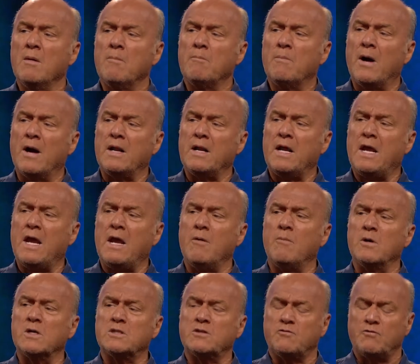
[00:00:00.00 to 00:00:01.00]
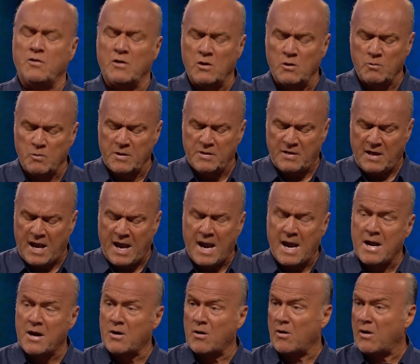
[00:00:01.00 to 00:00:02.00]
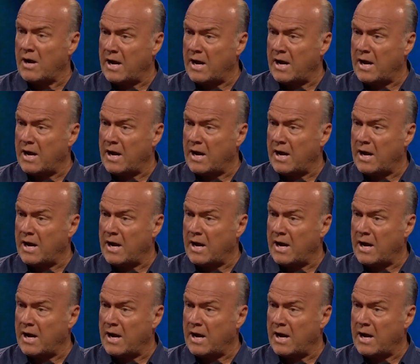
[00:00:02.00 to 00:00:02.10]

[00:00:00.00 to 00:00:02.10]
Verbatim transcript: but he was filled with anger.